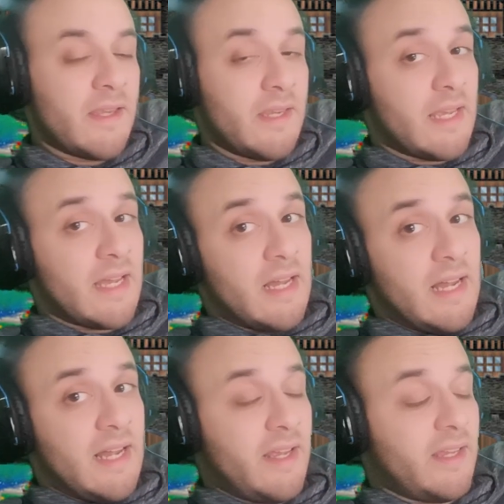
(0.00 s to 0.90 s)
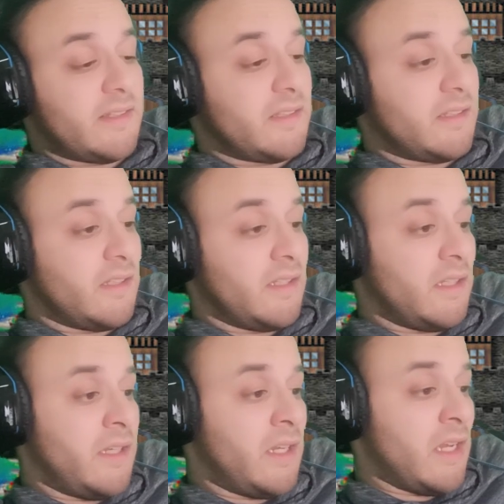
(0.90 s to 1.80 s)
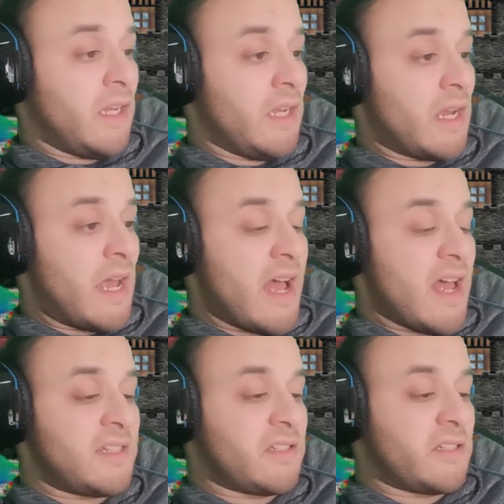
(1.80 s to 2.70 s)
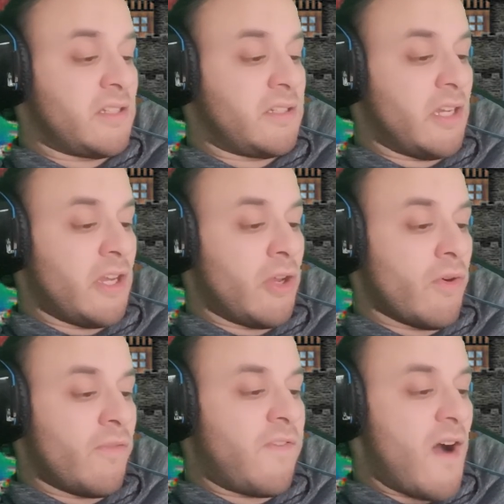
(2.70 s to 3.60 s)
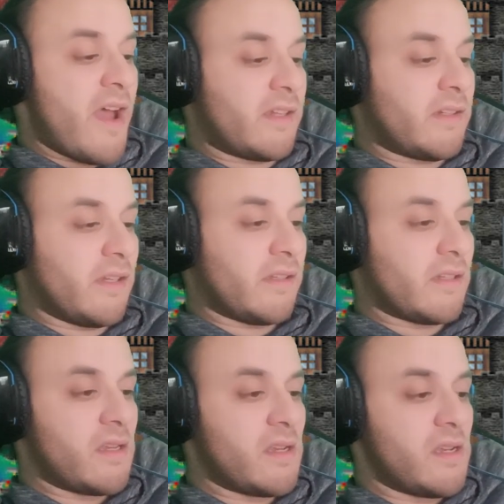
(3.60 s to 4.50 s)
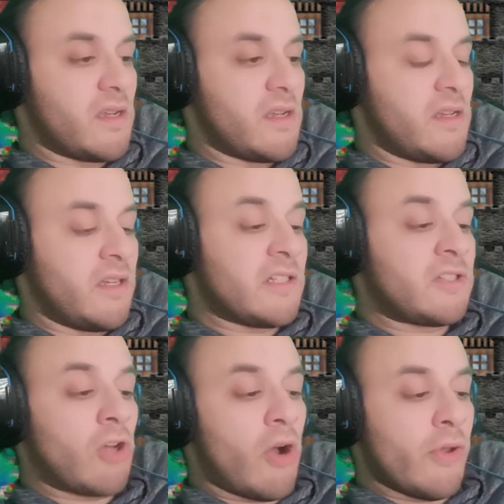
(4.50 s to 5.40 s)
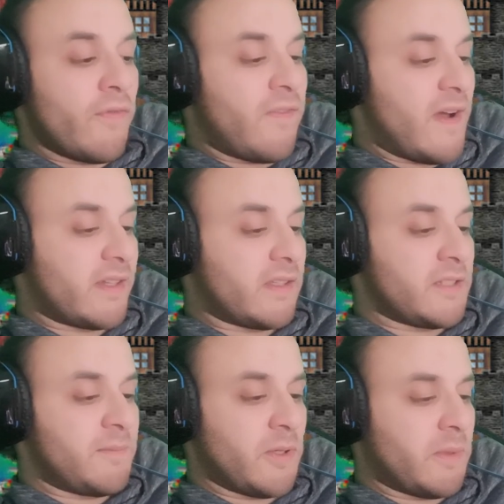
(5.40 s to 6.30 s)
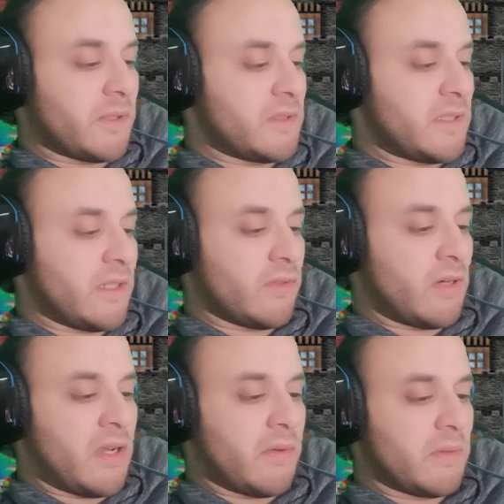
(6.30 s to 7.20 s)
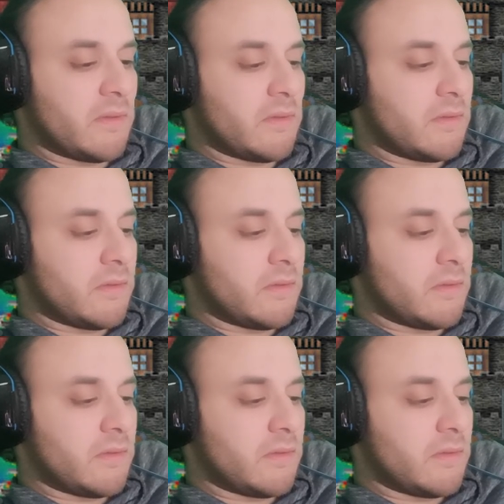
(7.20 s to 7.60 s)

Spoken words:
Yeah, and he has seen you fighting. He saw you fighting, but in the end, you all.